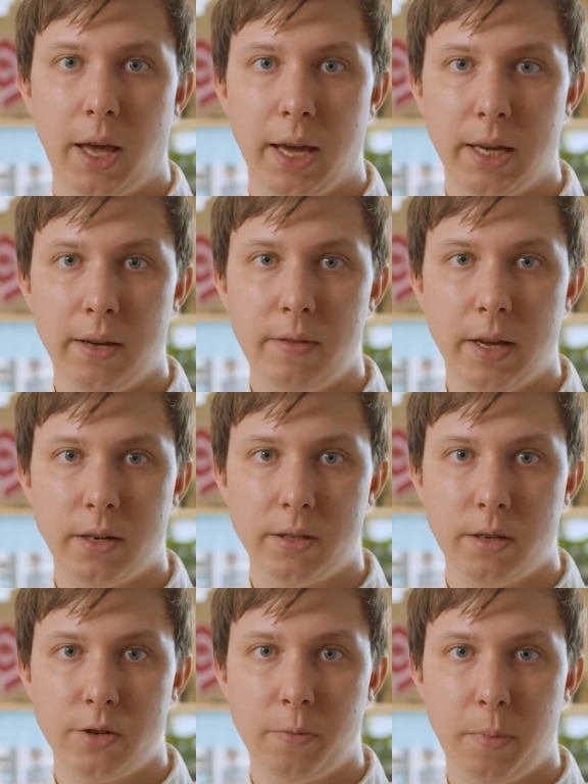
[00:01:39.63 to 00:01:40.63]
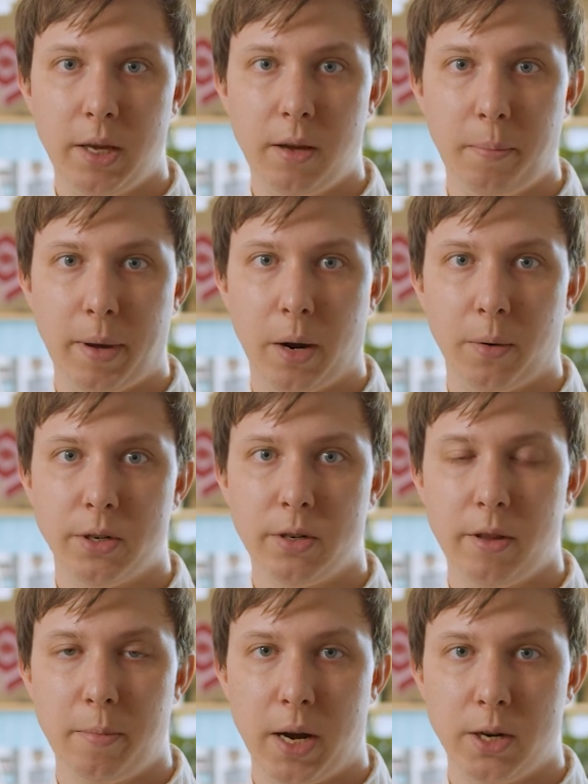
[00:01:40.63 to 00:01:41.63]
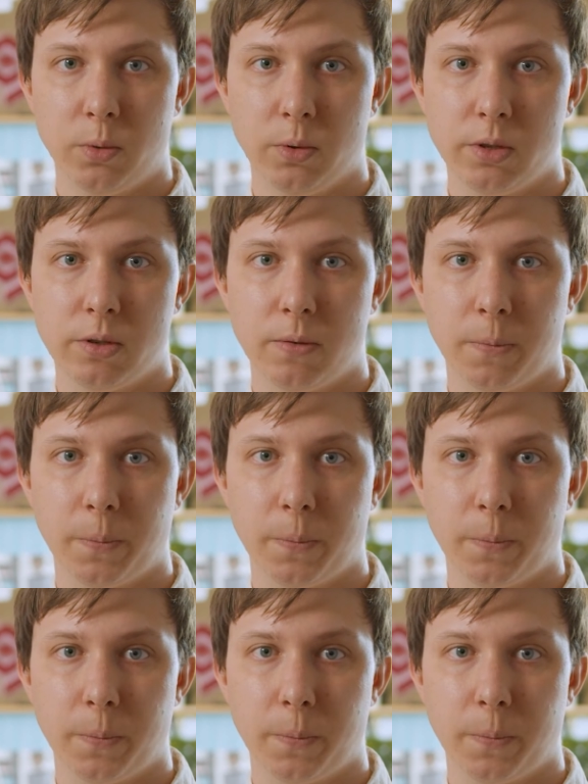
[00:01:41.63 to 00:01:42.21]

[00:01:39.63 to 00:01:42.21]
and give that decision-making power to the modules.